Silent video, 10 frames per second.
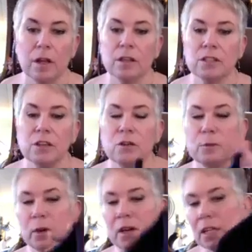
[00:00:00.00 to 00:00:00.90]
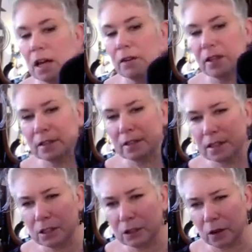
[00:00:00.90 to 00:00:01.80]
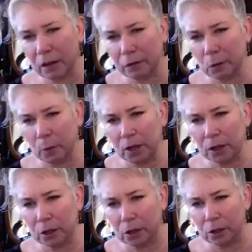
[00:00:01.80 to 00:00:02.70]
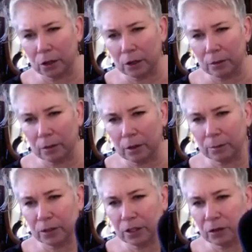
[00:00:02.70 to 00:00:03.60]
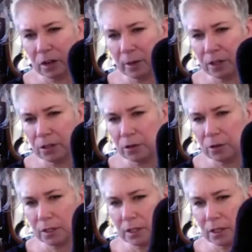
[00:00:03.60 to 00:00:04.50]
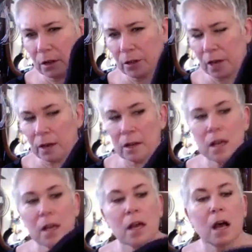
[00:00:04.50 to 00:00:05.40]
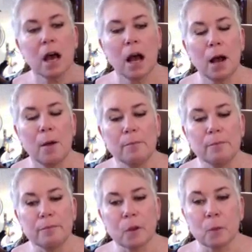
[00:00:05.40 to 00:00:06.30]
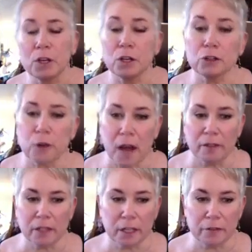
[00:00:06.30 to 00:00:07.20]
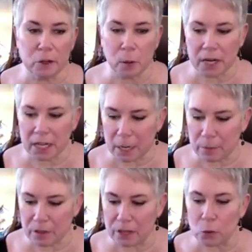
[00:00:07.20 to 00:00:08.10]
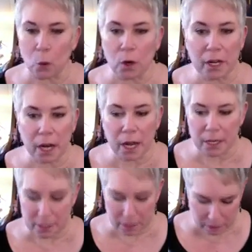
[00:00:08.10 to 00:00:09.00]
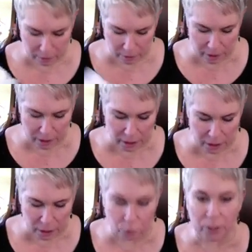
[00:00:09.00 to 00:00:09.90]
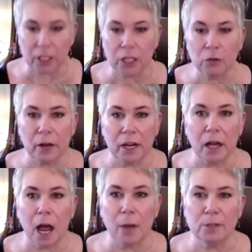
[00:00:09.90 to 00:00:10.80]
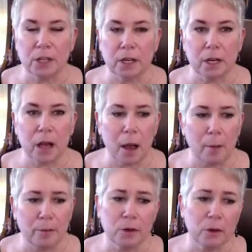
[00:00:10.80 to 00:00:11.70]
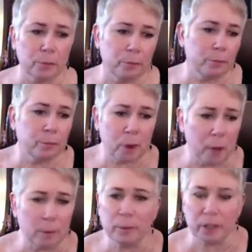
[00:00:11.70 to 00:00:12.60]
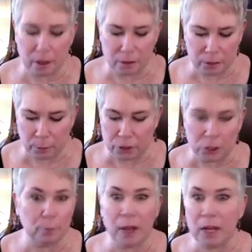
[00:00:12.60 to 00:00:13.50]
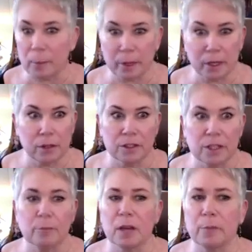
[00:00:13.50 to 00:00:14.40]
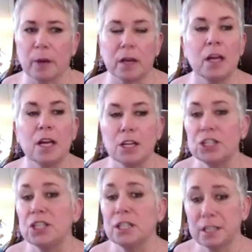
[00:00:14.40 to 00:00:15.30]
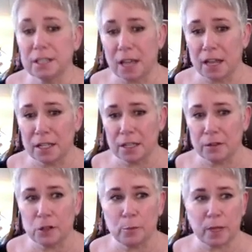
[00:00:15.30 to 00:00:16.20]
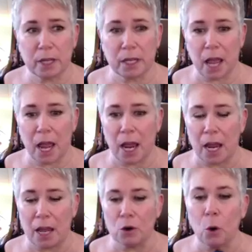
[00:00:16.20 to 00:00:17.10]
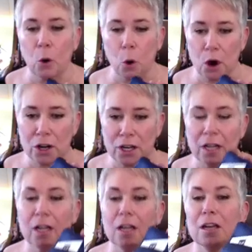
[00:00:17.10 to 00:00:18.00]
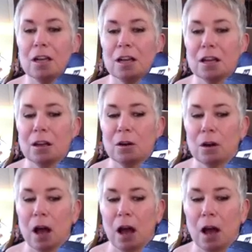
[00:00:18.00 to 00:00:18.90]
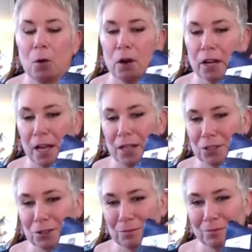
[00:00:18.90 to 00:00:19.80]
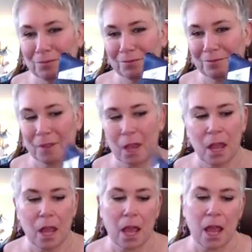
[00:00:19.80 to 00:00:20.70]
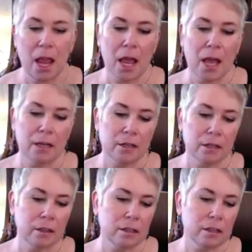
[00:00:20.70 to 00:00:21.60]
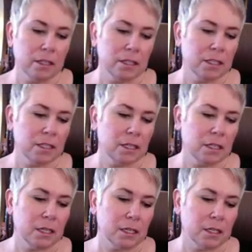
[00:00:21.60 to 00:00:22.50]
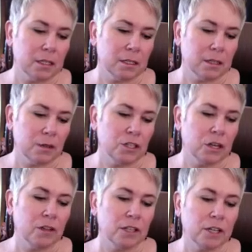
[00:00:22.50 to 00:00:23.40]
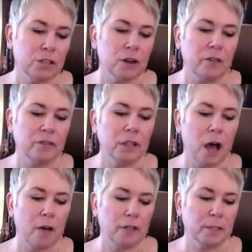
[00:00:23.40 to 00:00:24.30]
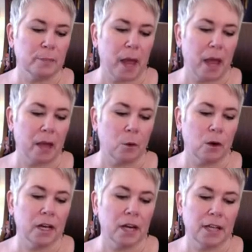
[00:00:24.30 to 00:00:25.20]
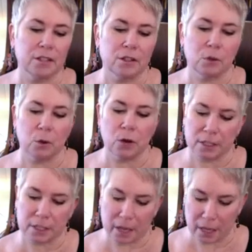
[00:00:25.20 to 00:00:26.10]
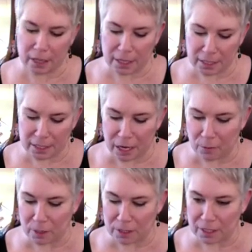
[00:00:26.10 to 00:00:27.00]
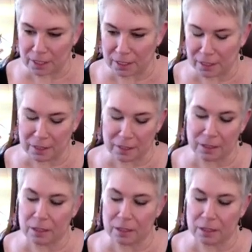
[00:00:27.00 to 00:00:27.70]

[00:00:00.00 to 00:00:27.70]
So you could put a lot of things. This is great for when I'm just trying to make sure you can see all that. When you're traveling, if you want to keep things organized, this is a really great option. You could probably also put your makeup in it or something, but she designed it to be a cord organizer. And this is, she calls it a travel office bag. Organize the cords. And let's see how much this is.